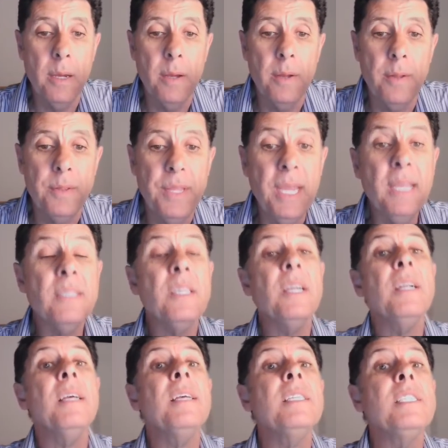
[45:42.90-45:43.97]
then there
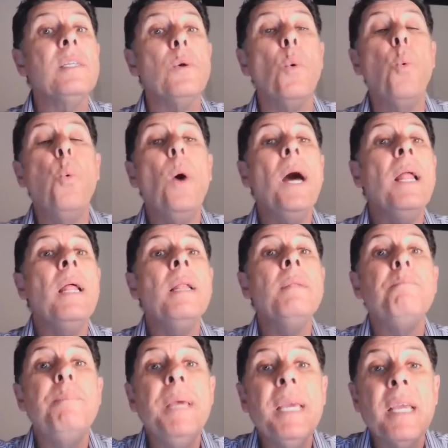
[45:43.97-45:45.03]
is one
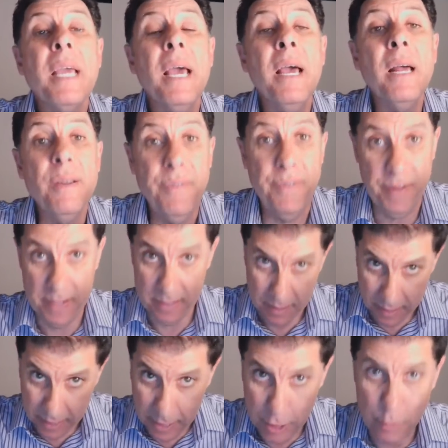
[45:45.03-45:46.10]
big elephant
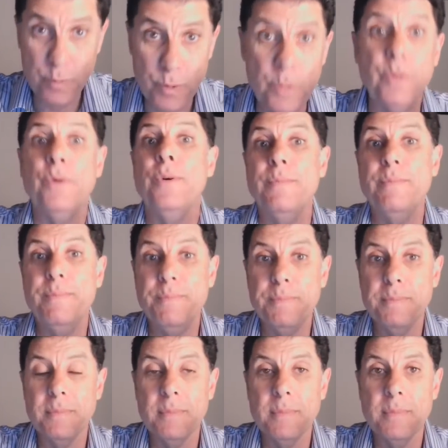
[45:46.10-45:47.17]
in a room.
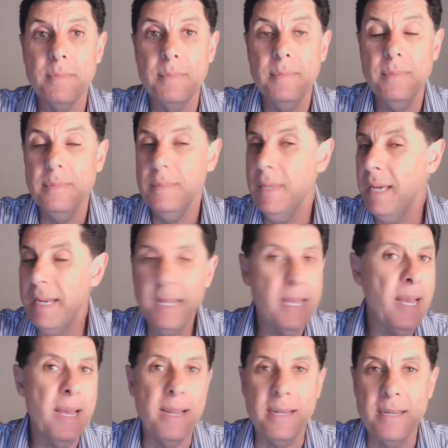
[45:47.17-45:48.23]
And
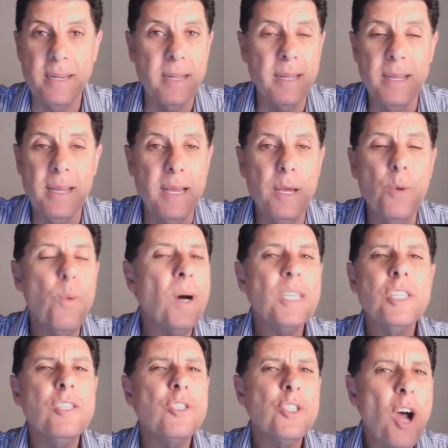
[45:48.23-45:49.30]
again,
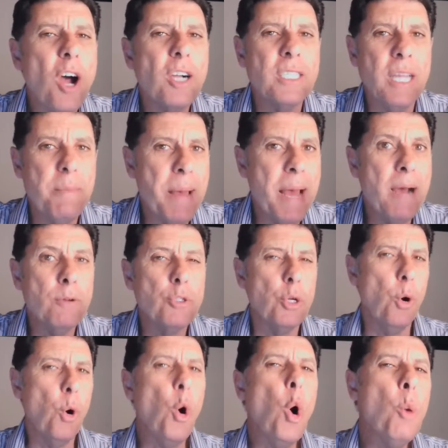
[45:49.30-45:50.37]
wasn't talked about
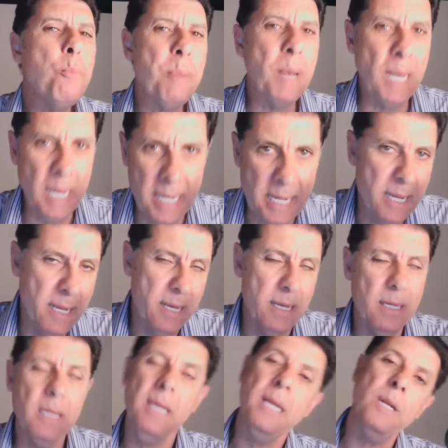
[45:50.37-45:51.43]
openly
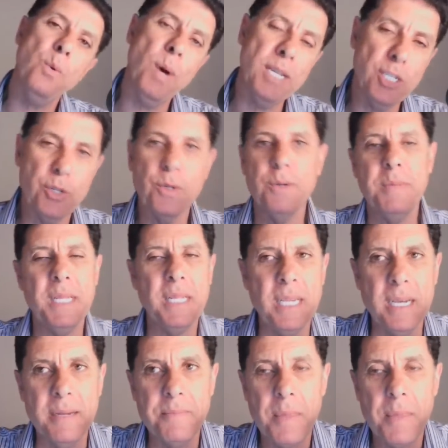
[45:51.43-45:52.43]
in Western media.